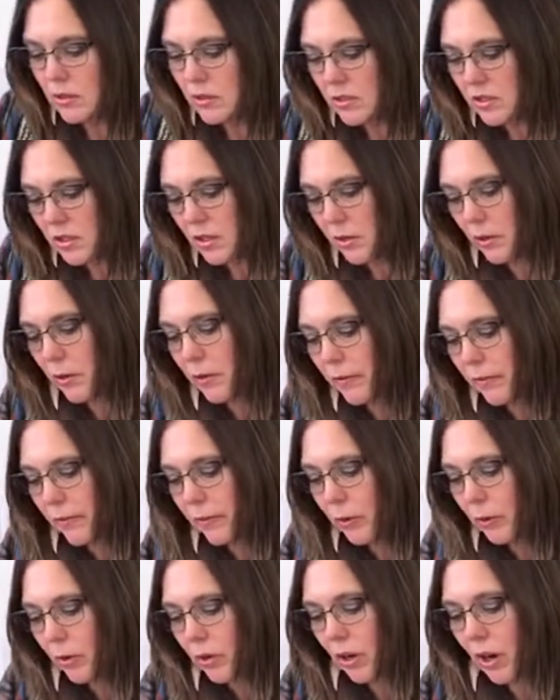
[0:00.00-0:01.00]
So
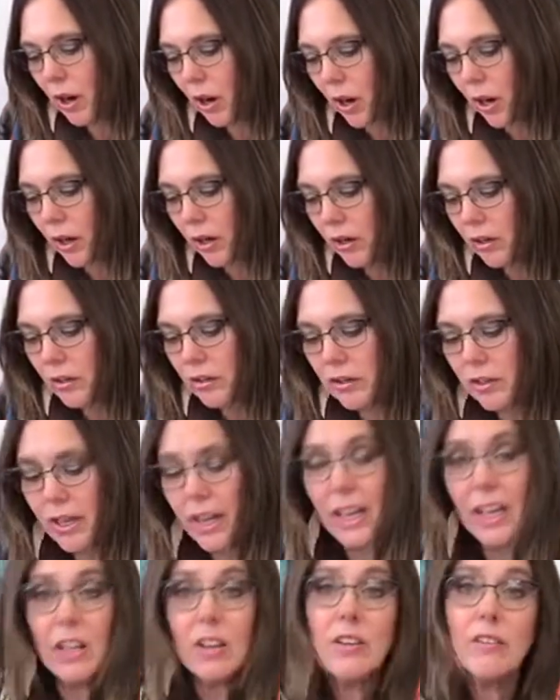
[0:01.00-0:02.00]
for our
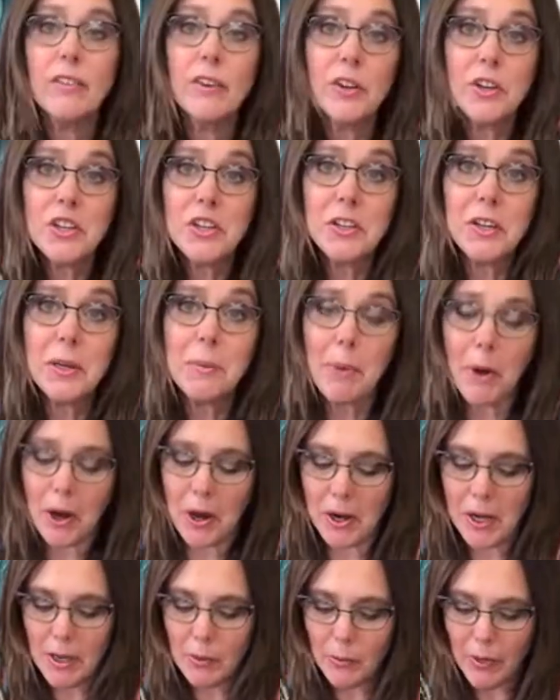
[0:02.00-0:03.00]
anniversary
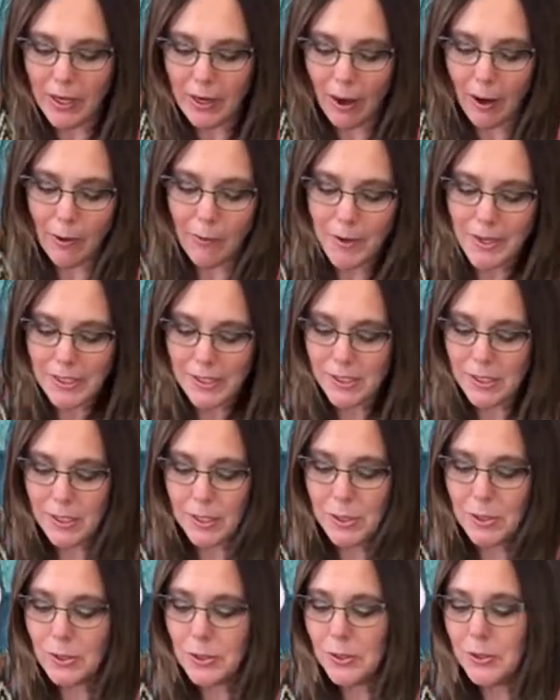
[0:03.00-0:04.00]
party, we always
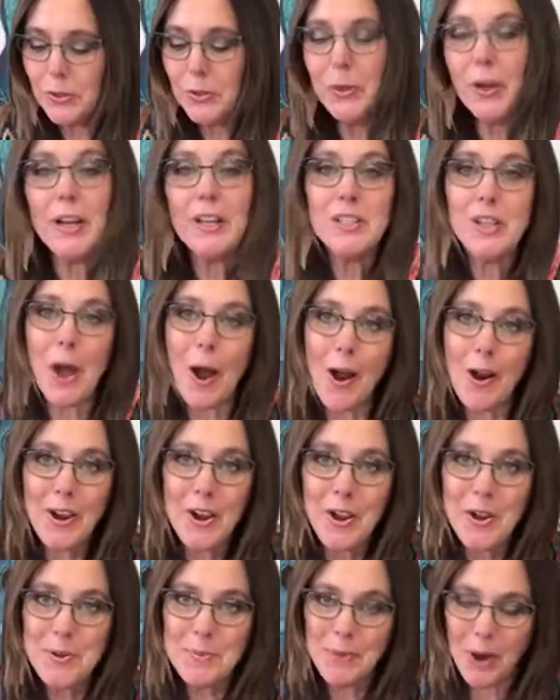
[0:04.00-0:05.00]
do a
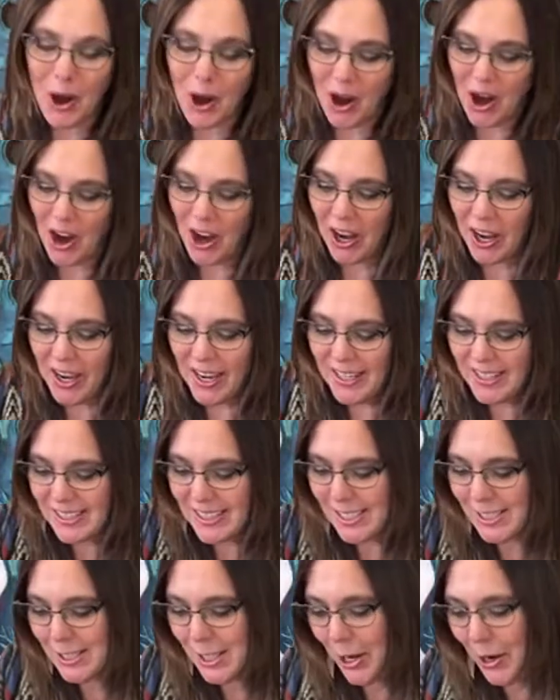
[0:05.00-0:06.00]
taco bar, and
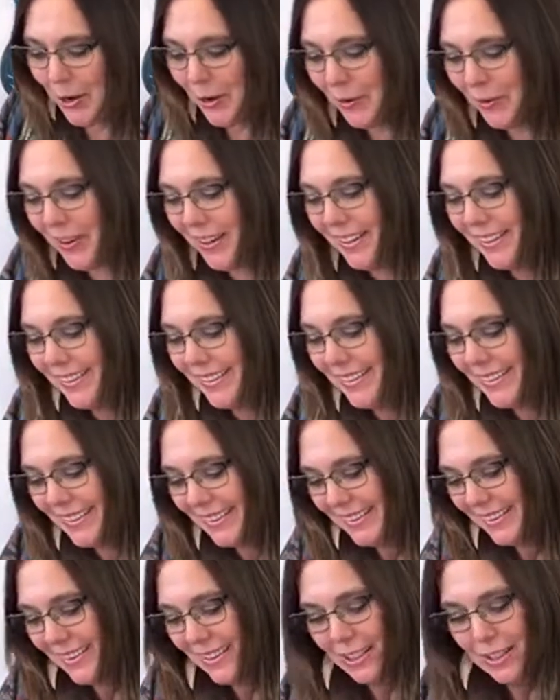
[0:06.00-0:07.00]
so
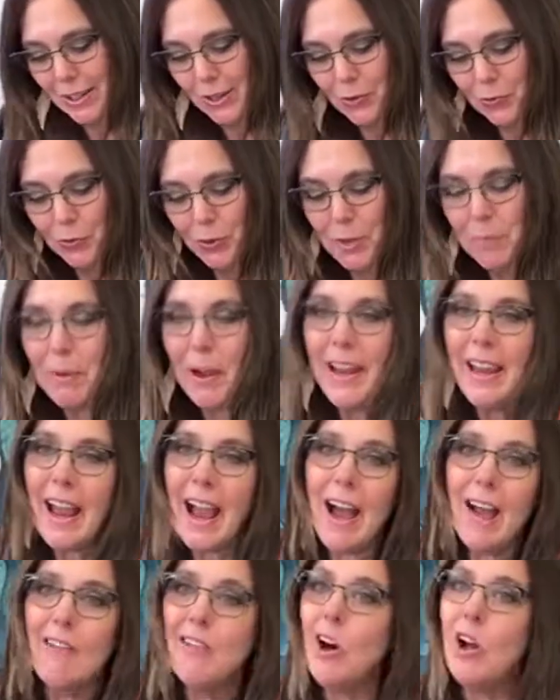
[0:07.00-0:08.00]
we might
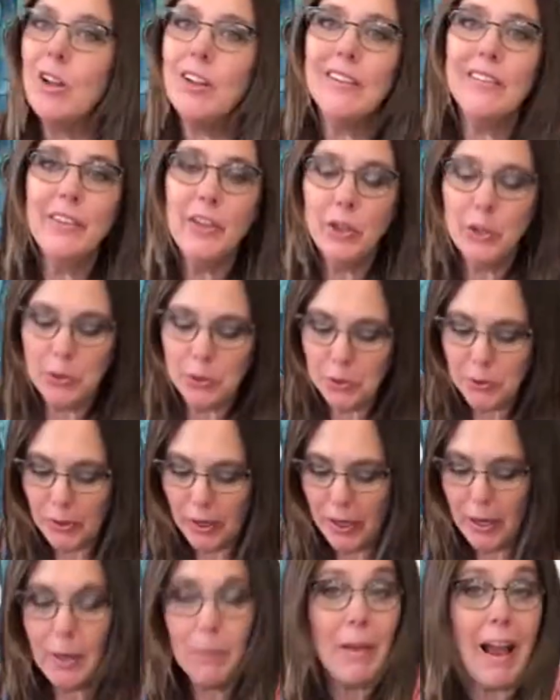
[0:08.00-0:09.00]
have all of
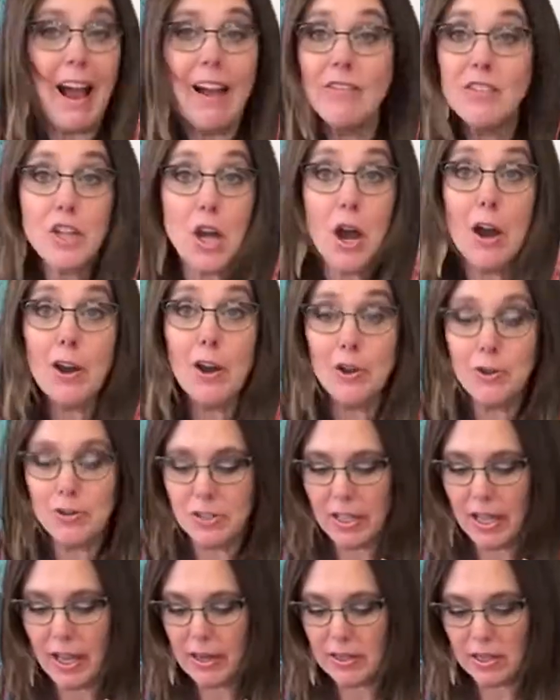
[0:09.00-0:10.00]
you have
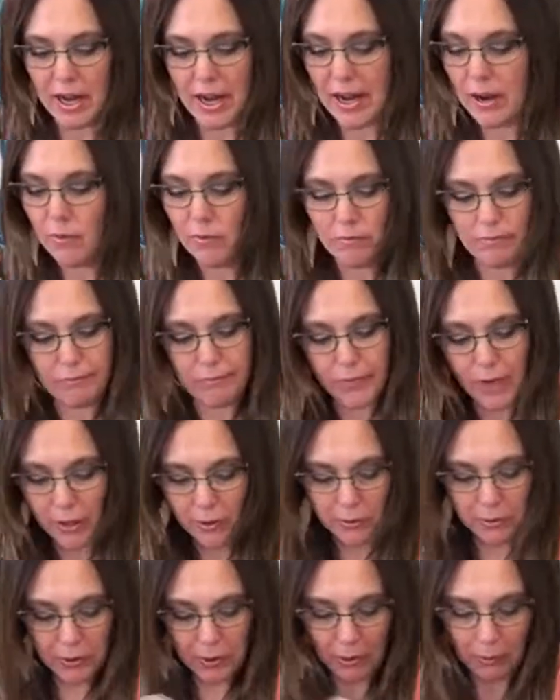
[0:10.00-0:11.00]
tacos that night. I
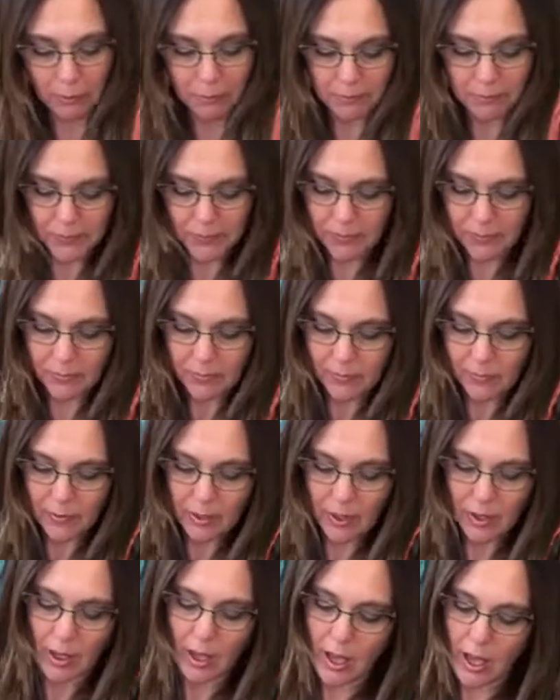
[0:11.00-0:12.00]
don't know.
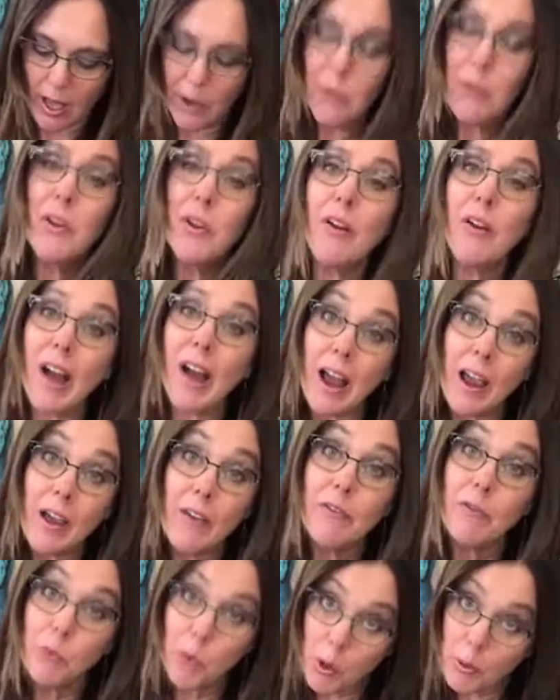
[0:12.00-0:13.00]
I don't know
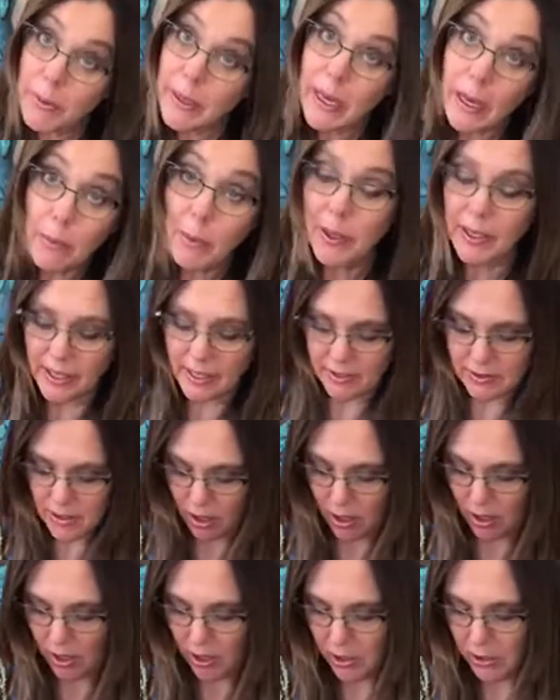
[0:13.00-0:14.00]
if we'll be able to eat
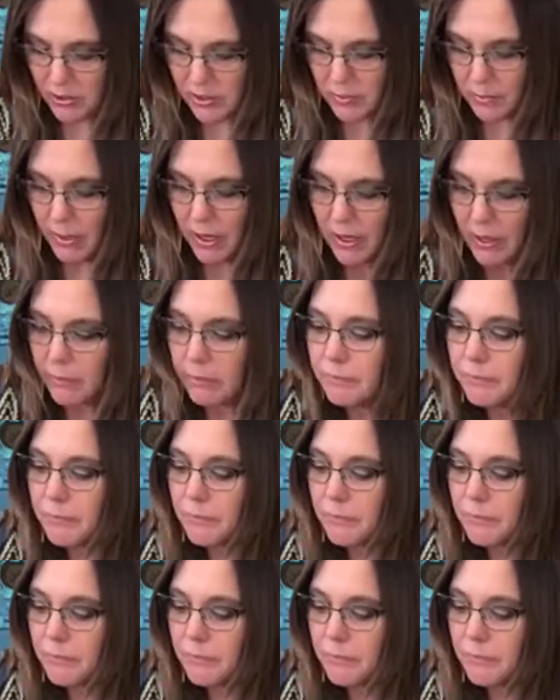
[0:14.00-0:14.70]
tacos, but